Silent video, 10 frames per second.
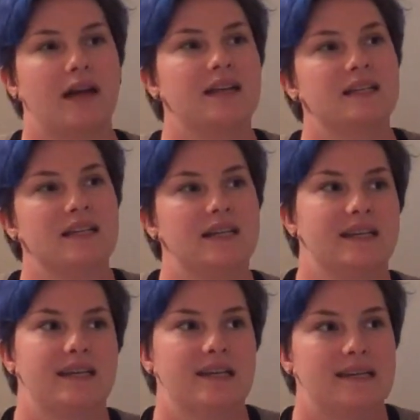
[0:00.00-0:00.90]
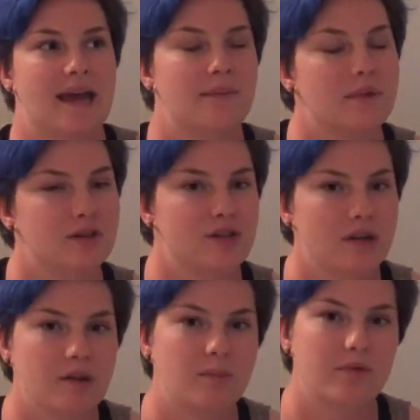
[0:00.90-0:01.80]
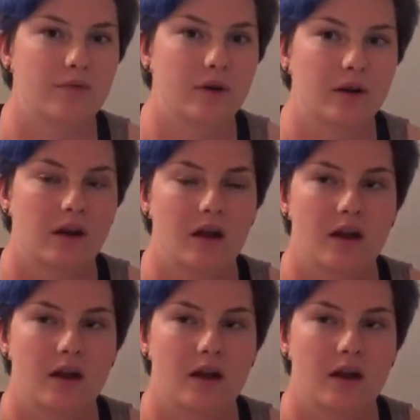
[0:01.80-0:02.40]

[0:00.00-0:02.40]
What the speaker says: I guess I didn't eat that much dairy before